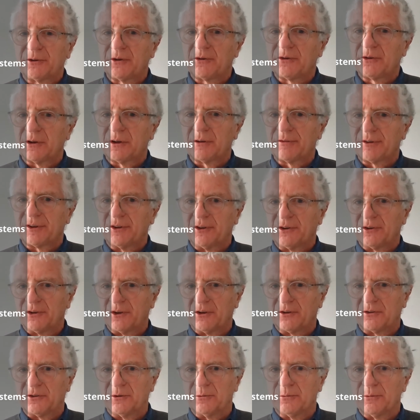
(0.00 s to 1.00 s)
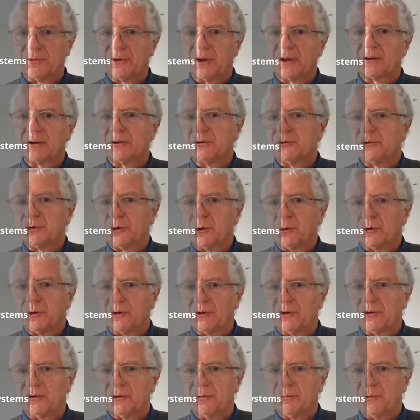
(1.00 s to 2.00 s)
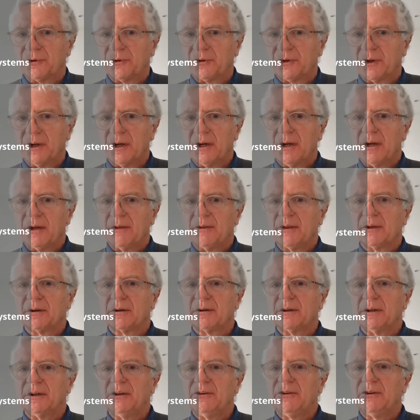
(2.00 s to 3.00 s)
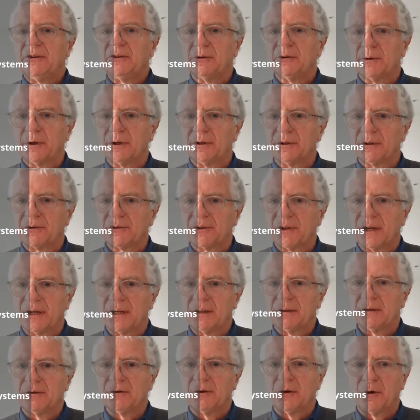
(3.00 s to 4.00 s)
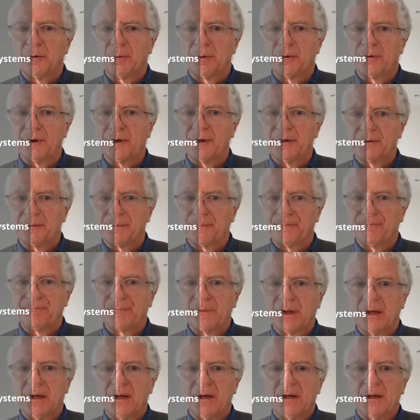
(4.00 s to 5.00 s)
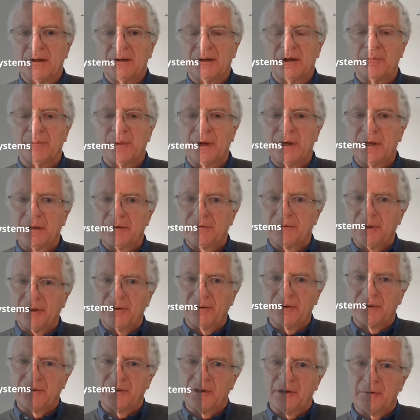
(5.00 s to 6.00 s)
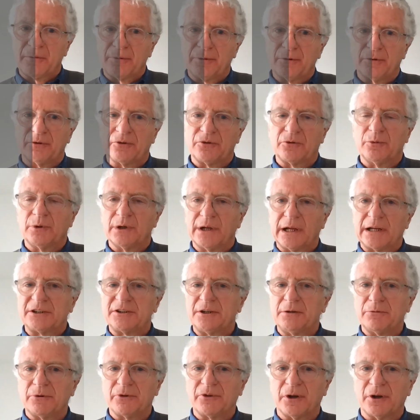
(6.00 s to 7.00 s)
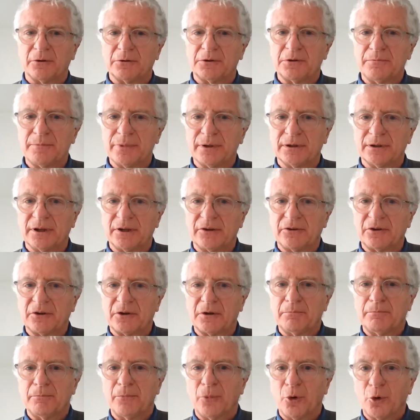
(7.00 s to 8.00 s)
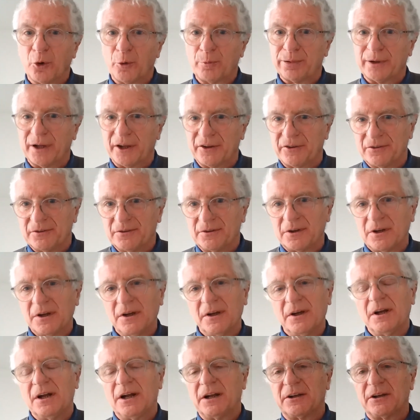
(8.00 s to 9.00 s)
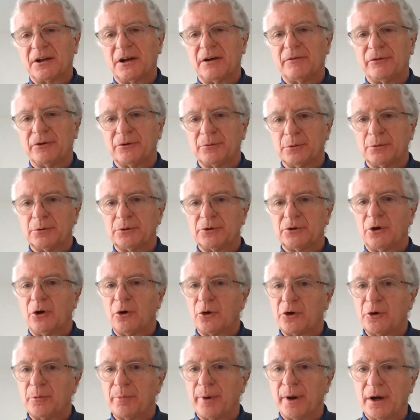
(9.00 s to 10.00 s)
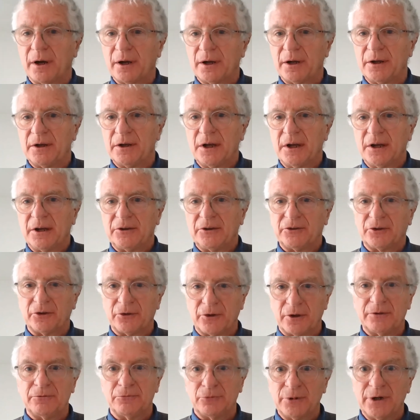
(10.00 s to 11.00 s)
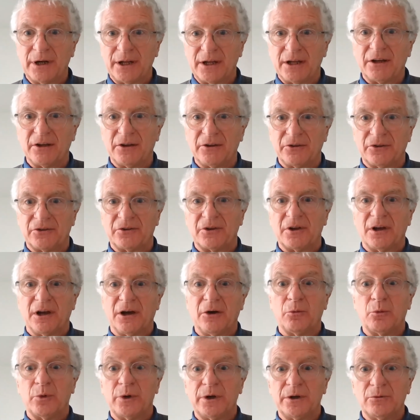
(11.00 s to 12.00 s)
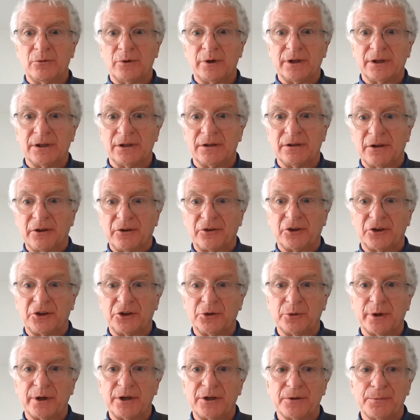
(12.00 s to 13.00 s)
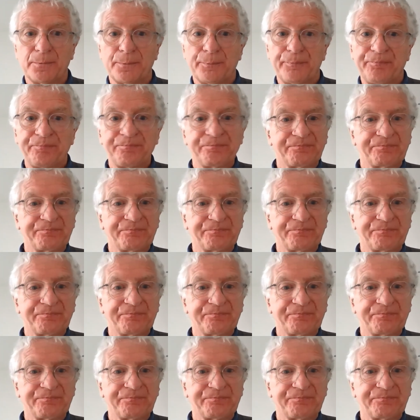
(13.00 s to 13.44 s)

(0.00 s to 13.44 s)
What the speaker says: services systems and control systems that are easy to understand and operate. Now, many of these examples will actually result in buildings that are more pleasant and comfortable to occupy, so that it really is a win-win situation.